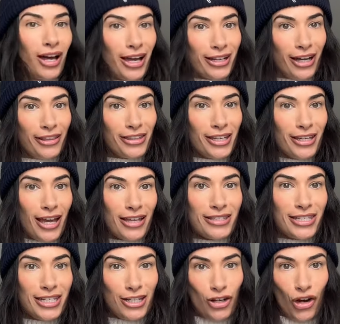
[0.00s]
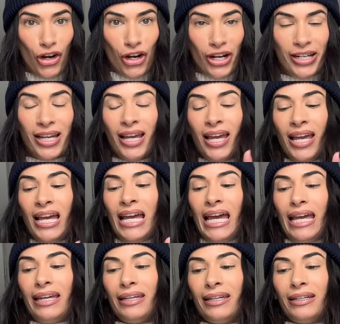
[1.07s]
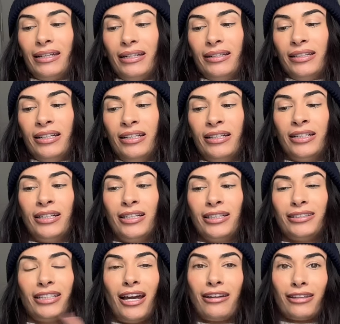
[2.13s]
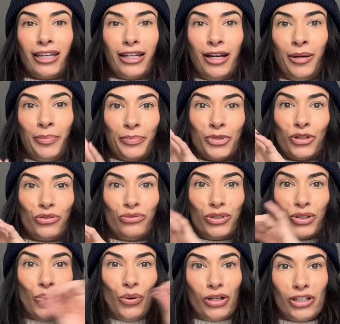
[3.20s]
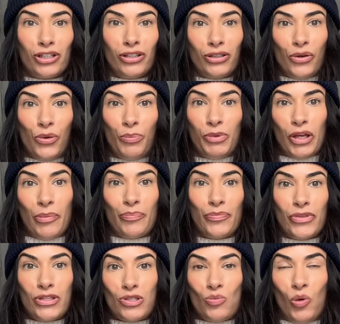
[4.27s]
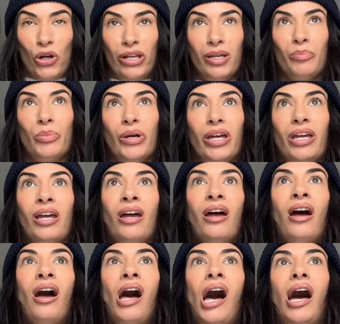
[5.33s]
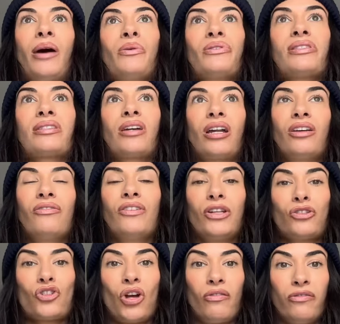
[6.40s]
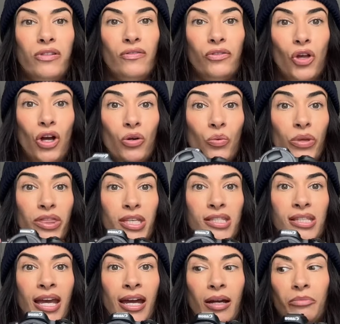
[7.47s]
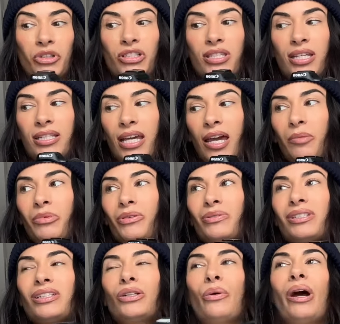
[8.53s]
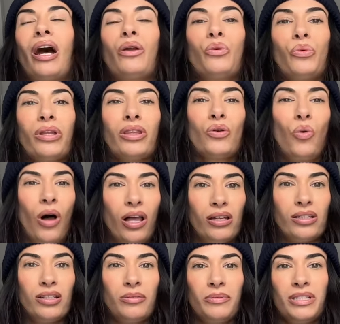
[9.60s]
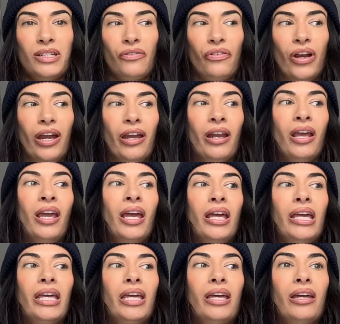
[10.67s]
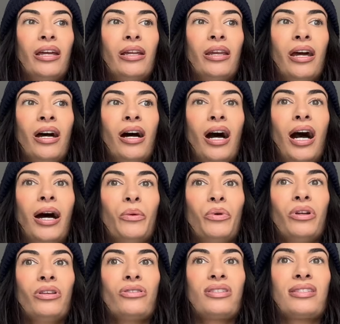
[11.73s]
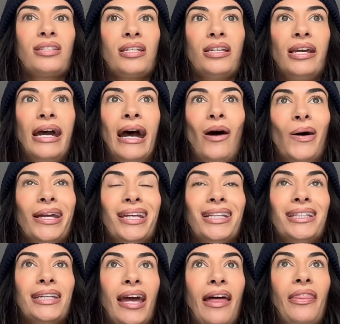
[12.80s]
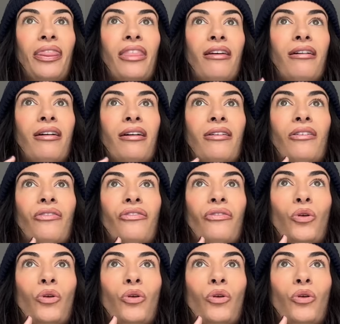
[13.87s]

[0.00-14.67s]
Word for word: I got the S D card, and yeah, I like recorded a little blip this morning, but I was gonna finish off the vlog with this camera today, but I was like, you know what, I don't want the quality to be different, and I want to see how I can get the